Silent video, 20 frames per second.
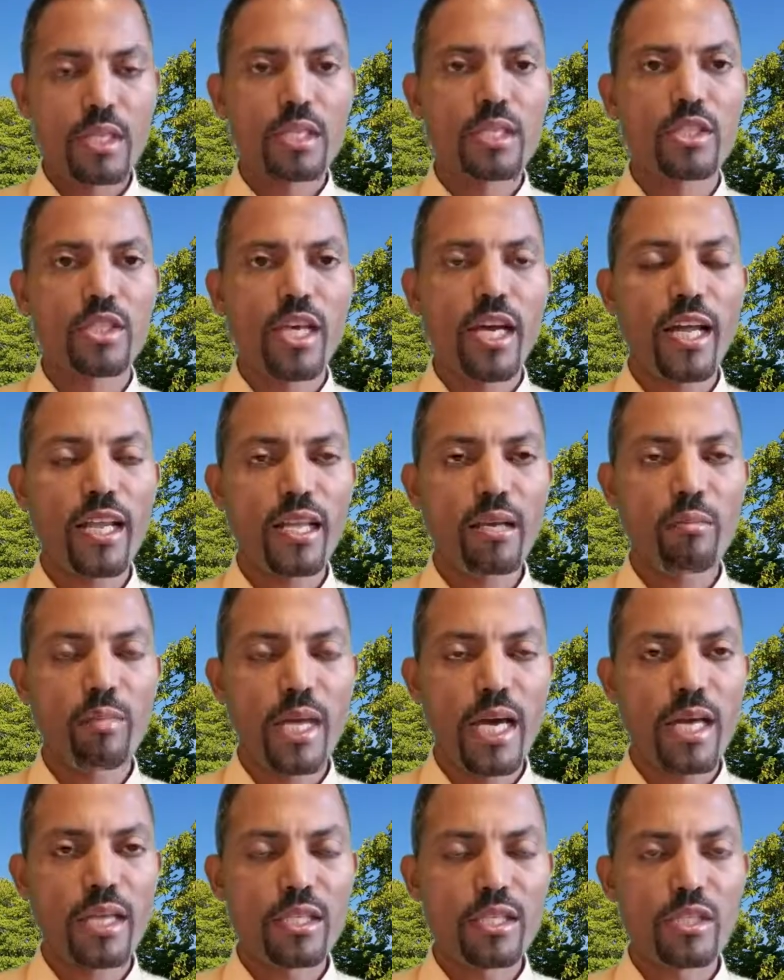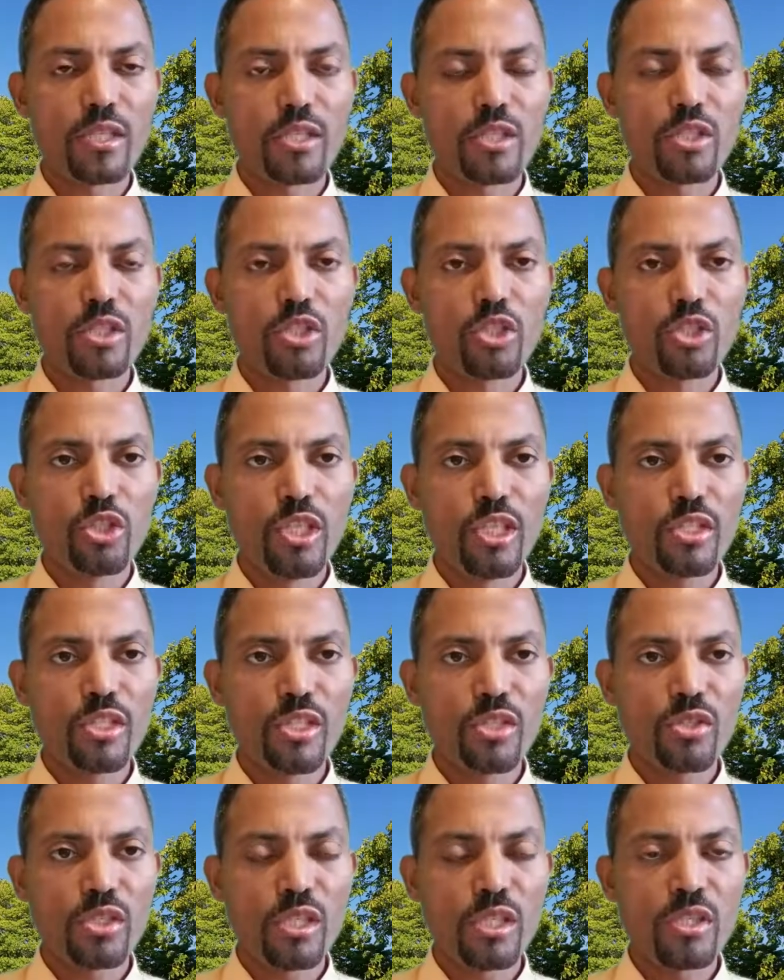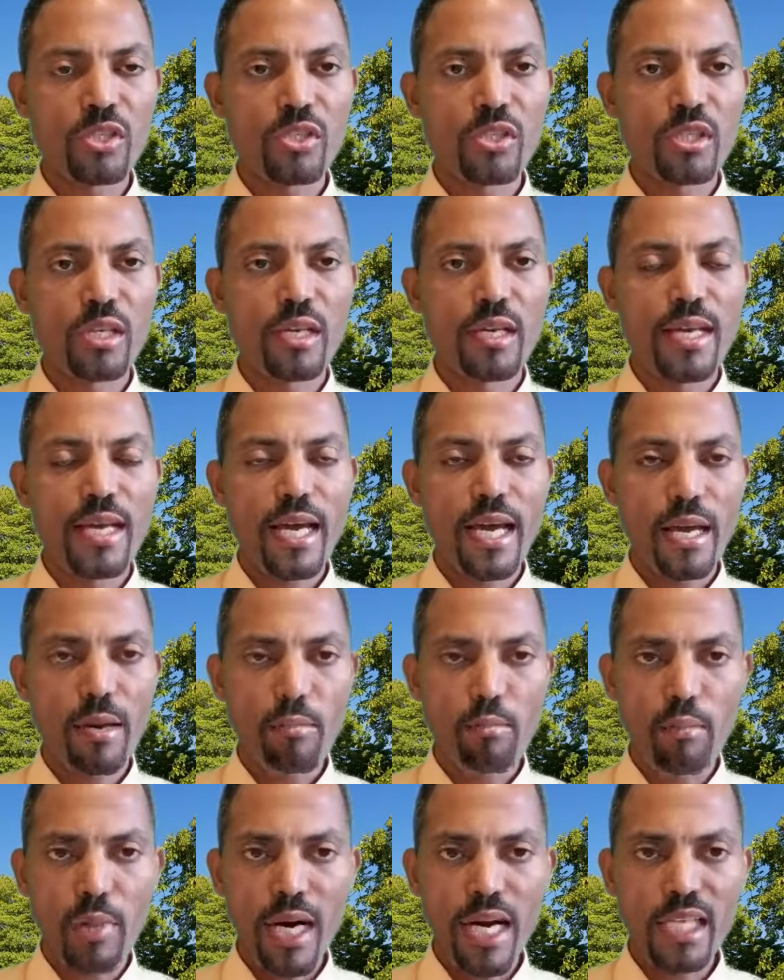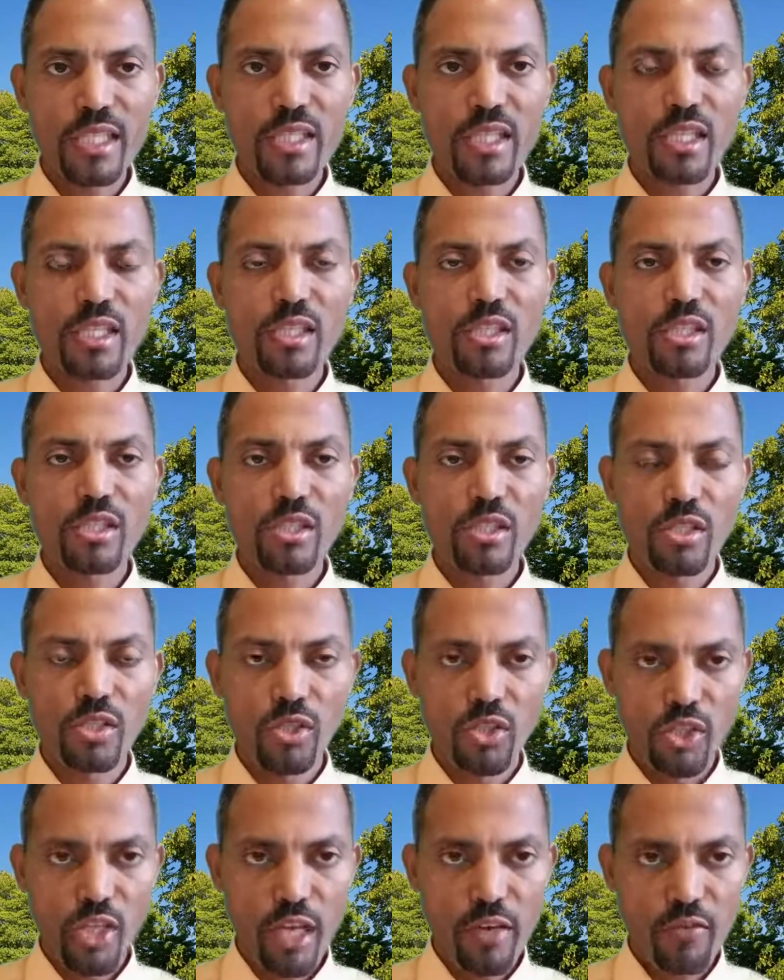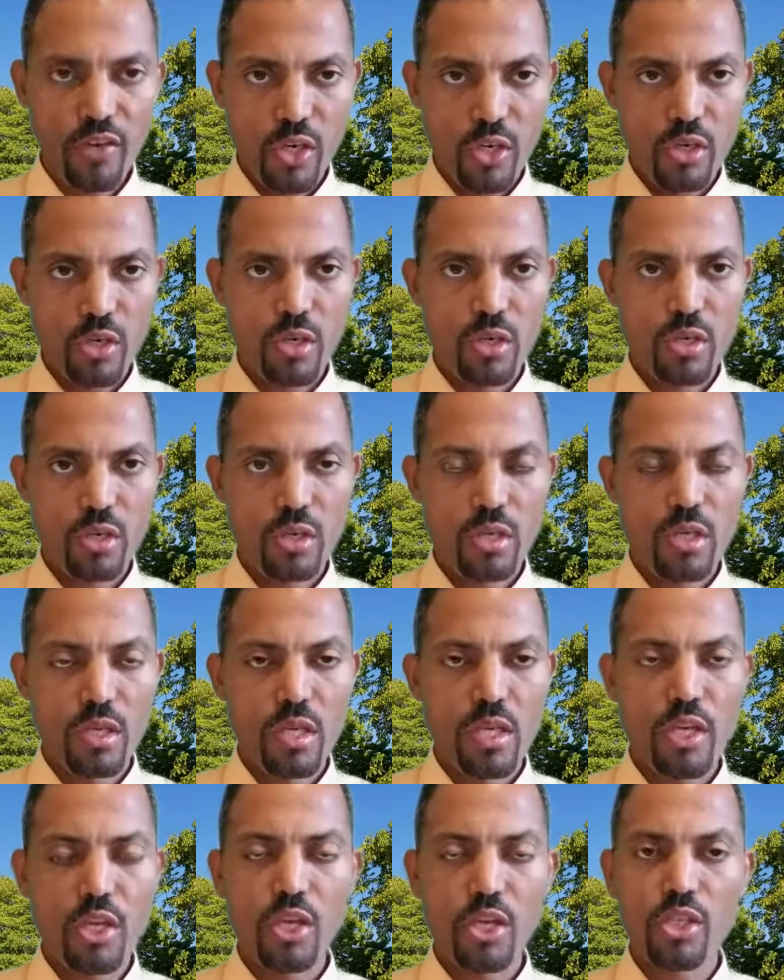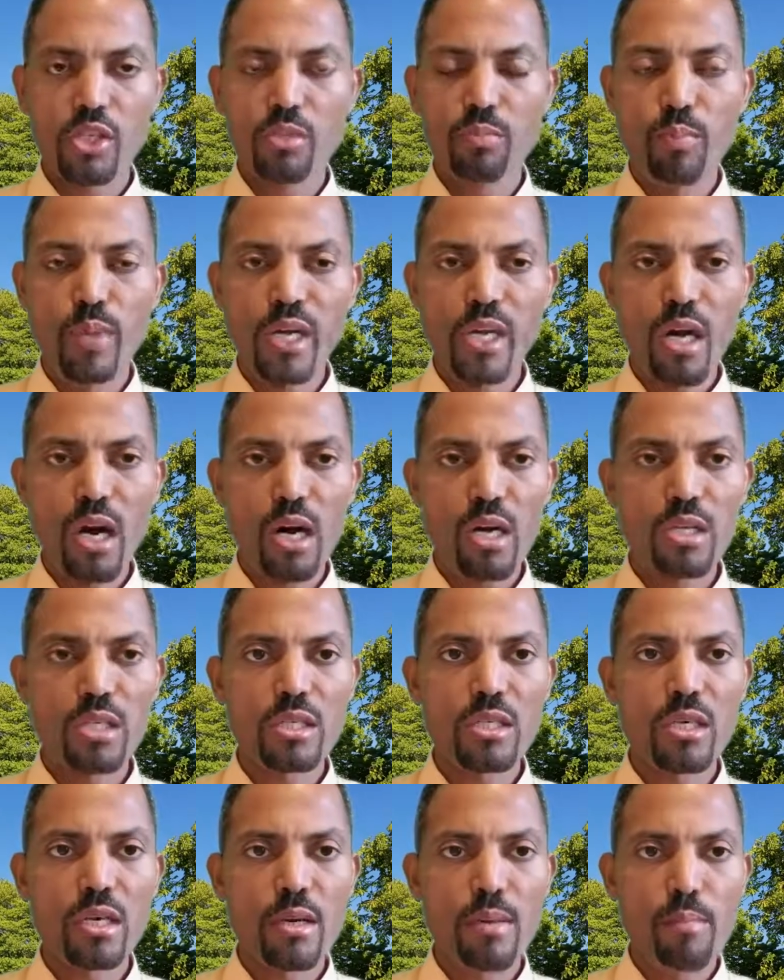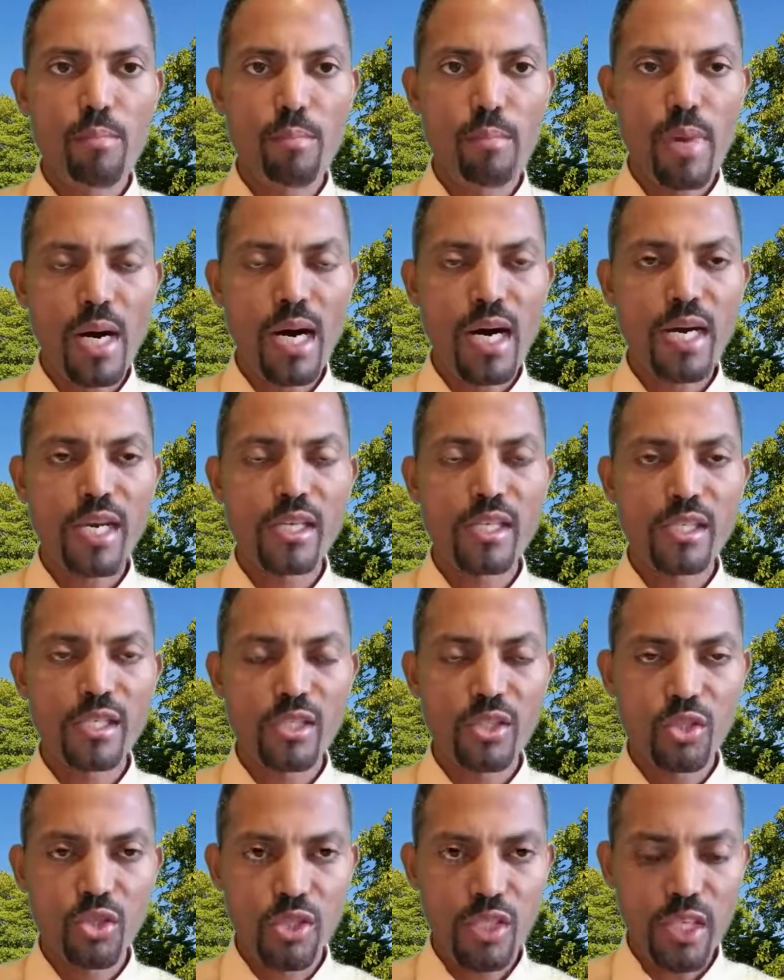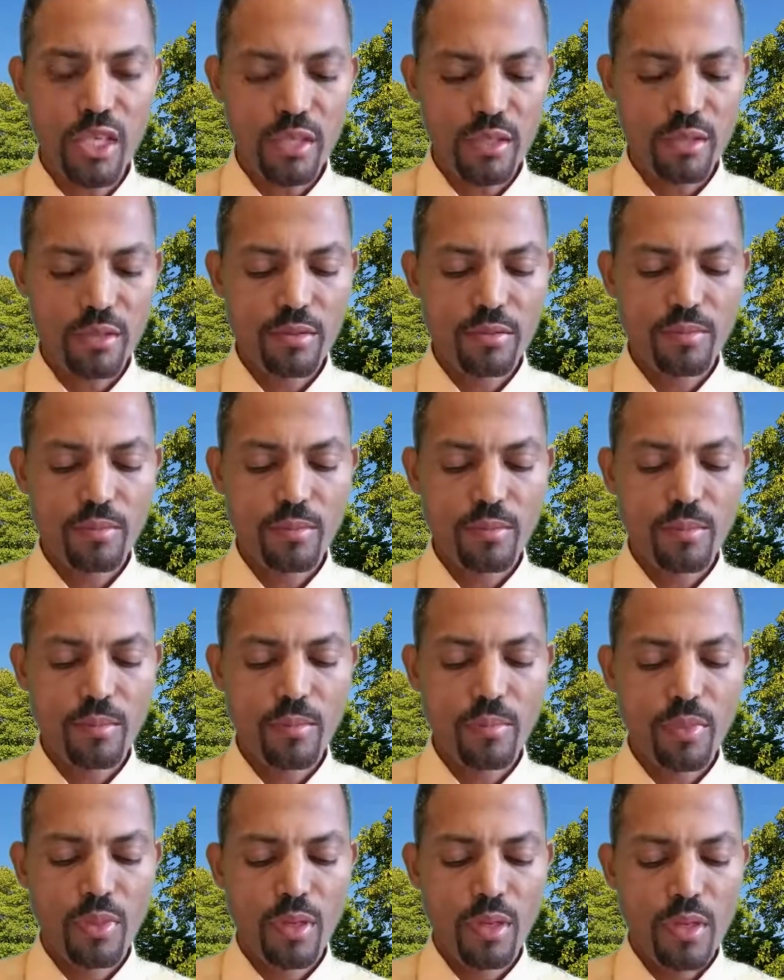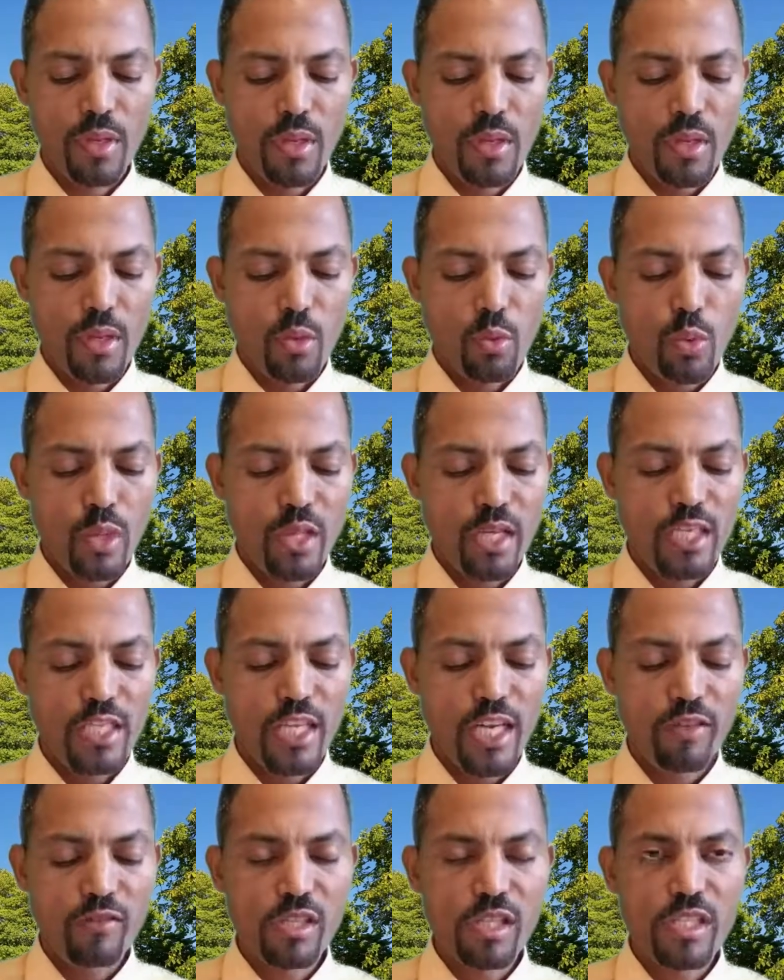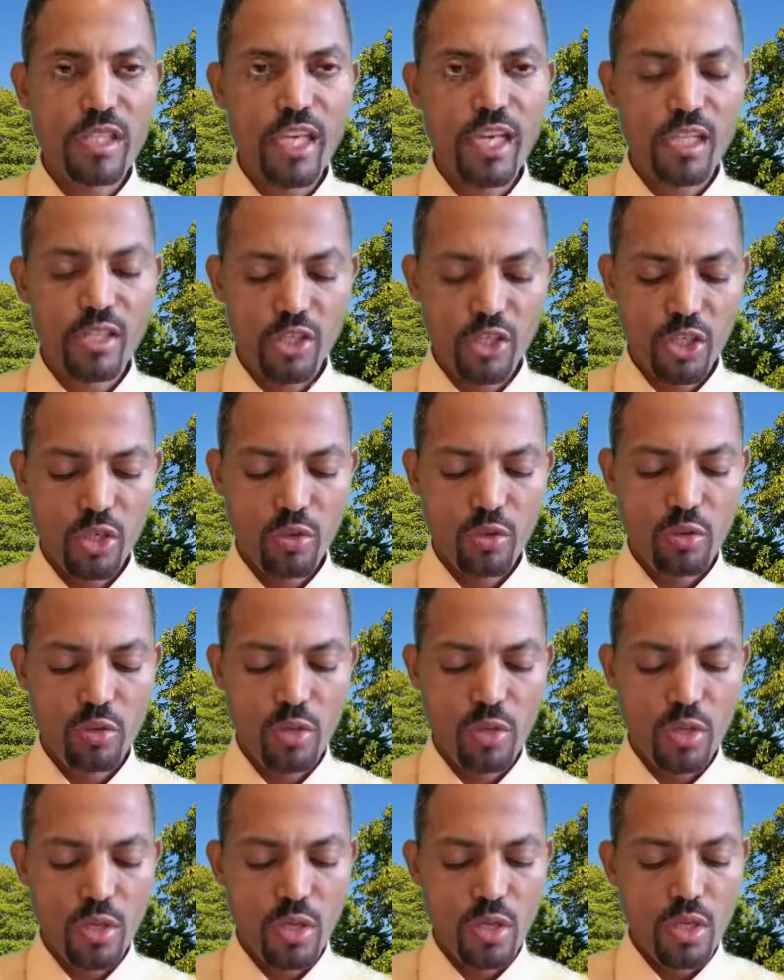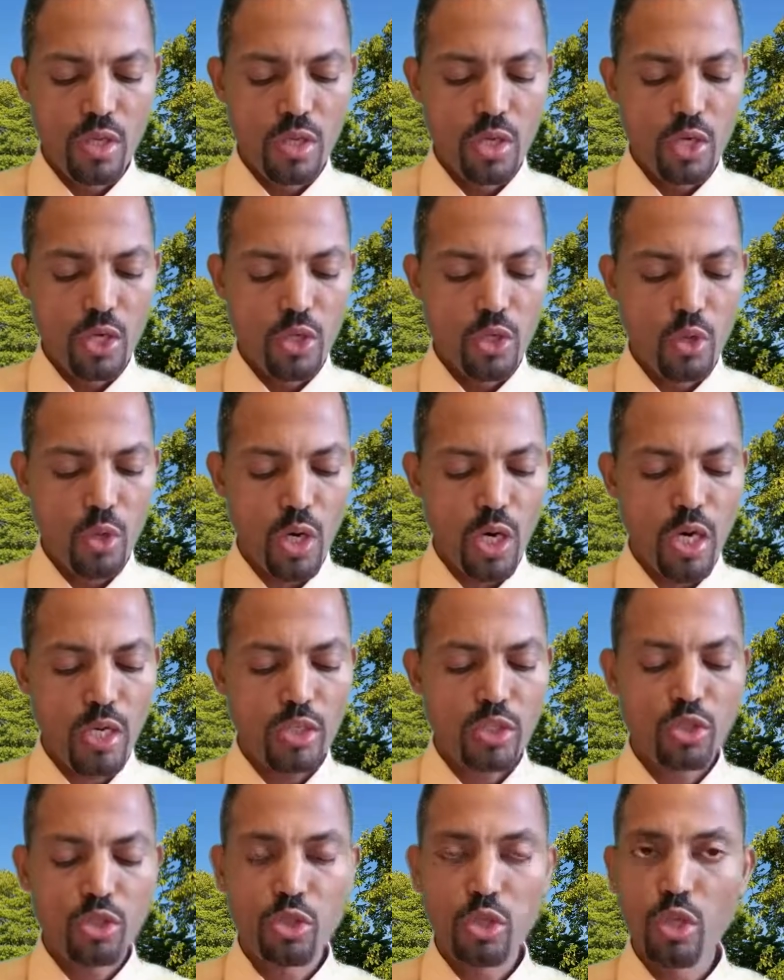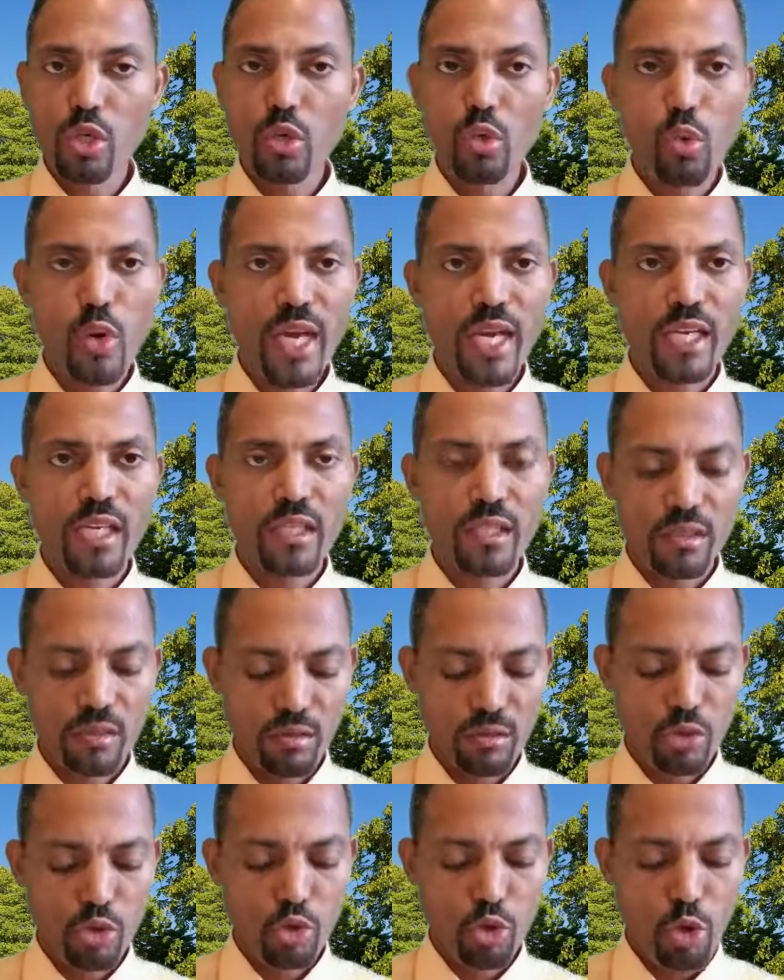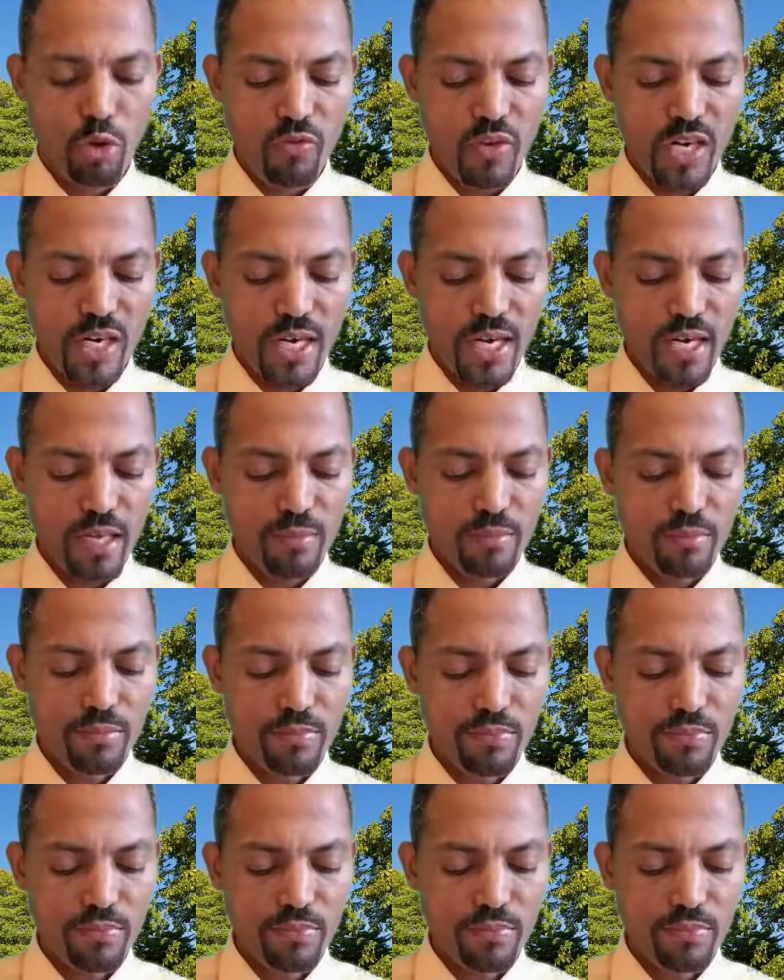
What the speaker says: tell him that Jesus is a mighty Savior. He is beyond my sin. When the devil tells you you are too weak to overcome